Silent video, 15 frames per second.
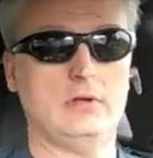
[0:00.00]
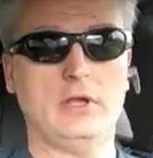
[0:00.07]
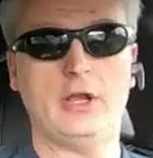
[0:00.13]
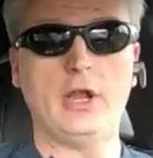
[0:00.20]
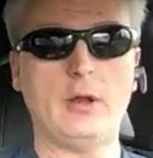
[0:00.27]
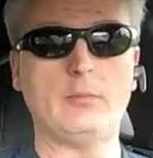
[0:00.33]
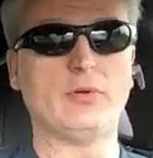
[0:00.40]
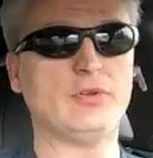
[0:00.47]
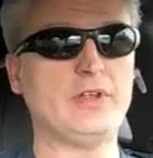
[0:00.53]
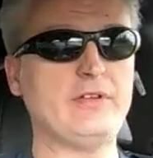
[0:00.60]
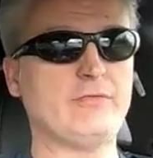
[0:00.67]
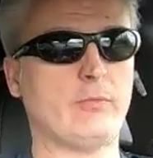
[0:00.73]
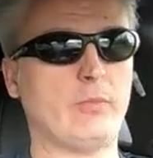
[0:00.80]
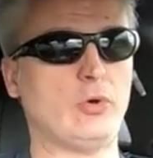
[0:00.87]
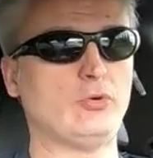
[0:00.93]
an
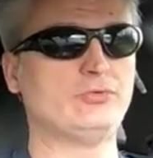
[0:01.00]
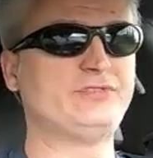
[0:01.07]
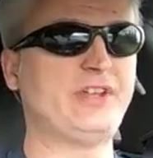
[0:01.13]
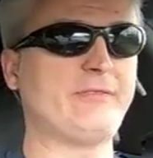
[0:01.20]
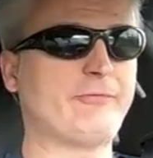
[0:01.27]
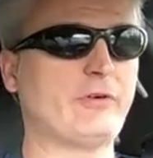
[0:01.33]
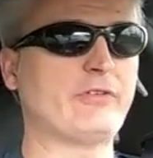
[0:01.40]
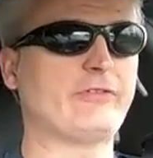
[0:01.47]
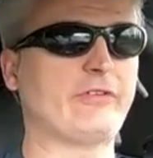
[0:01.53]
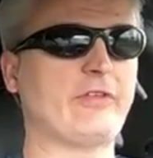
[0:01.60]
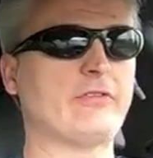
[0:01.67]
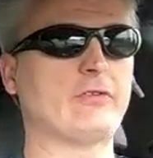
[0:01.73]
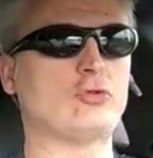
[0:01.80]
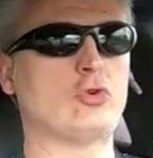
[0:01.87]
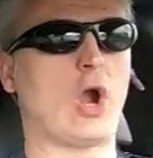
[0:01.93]
unbelievable difference
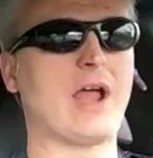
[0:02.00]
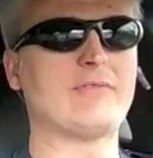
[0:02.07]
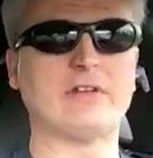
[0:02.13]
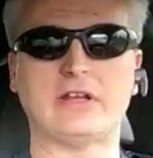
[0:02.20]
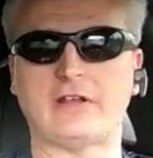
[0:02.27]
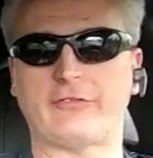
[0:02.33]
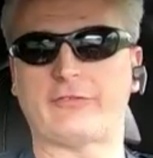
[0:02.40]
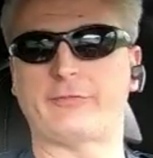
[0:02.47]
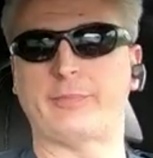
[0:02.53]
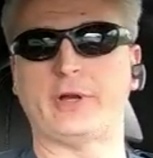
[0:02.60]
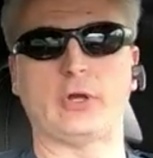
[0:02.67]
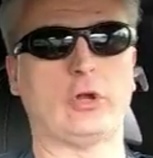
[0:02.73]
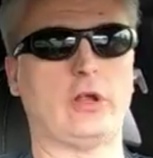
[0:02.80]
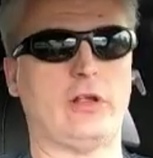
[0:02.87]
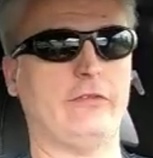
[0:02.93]
in the driving
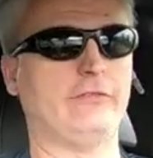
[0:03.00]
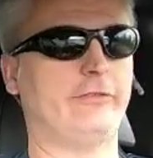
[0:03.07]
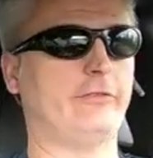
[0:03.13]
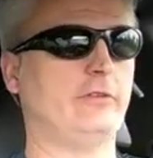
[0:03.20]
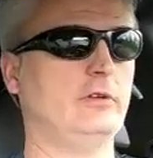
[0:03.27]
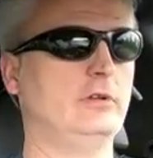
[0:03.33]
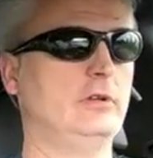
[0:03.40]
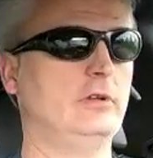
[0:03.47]
experience.